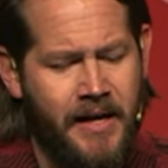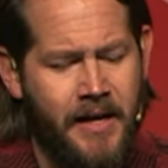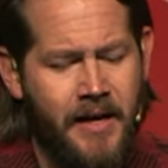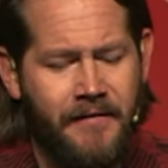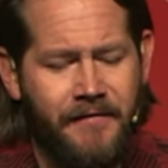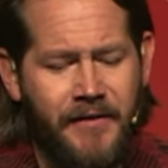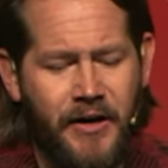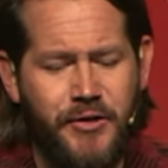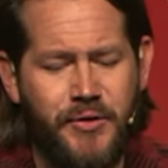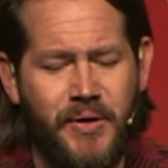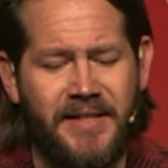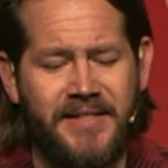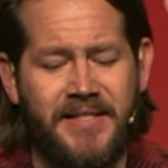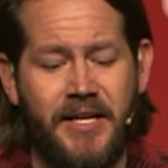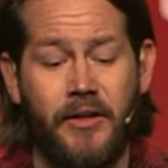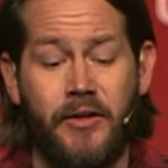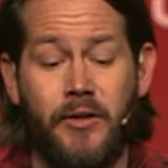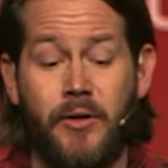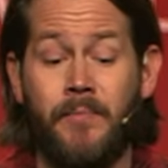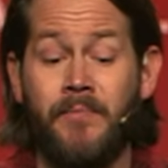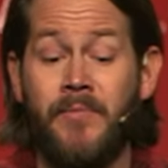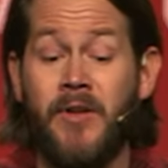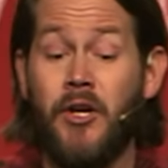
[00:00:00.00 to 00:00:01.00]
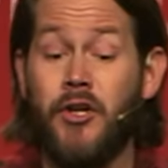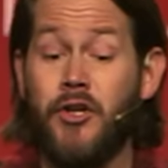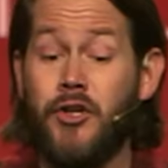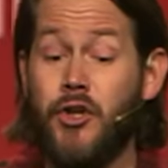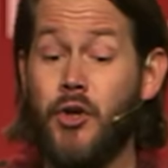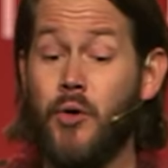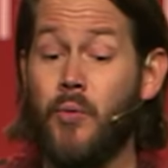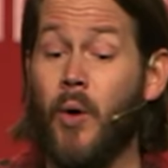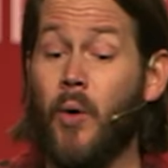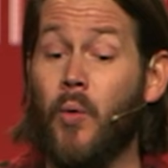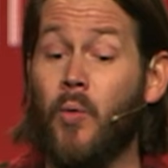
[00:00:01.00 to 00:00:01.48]
Very true, I tell you,
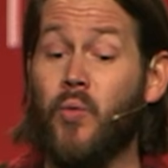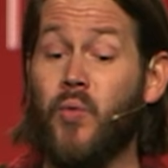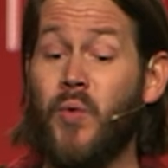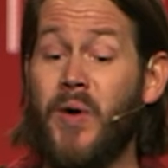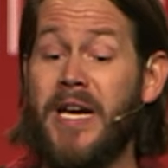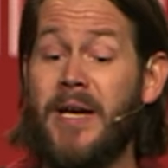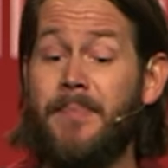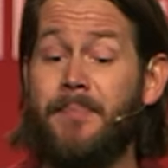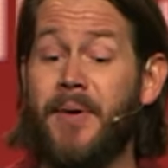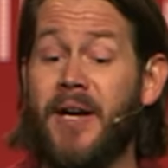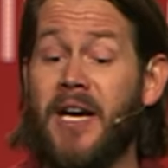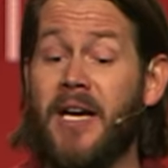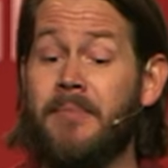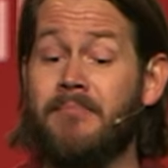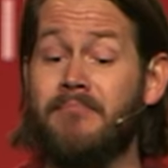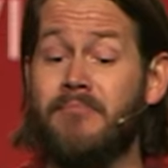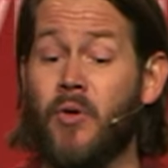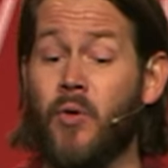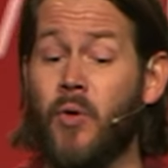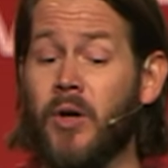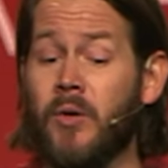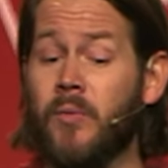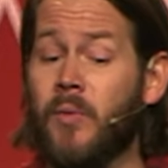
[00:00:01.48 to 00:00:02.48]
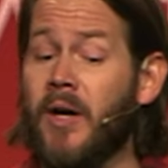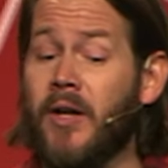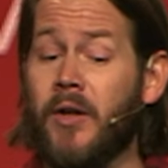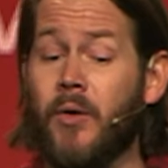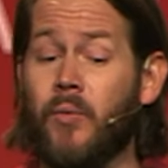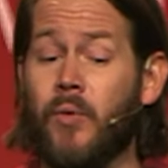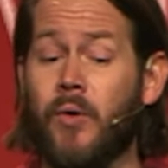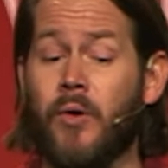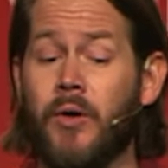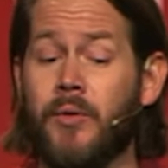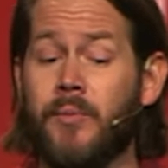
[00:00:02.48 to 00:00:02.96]
you will weep and mourn while the
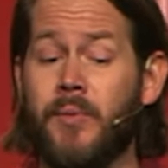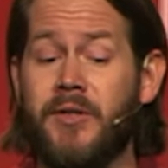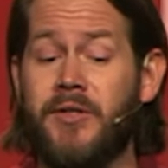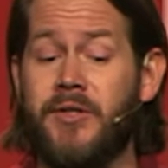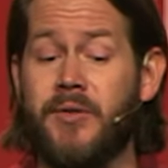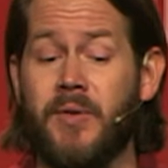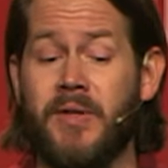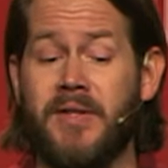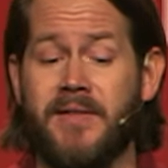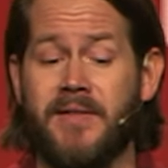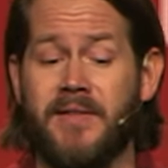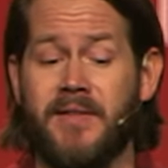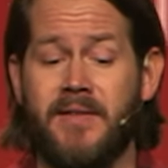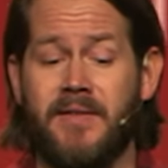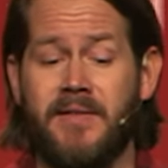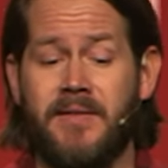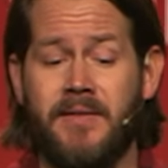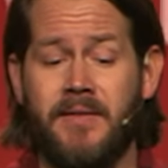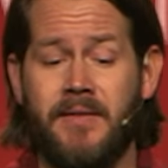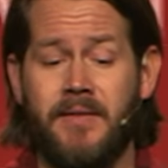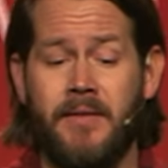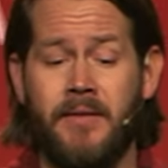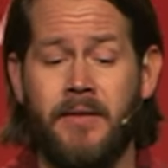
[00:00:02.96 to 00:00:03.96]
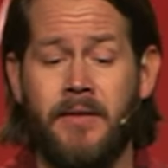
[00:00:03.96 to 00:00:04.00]
world rejoices.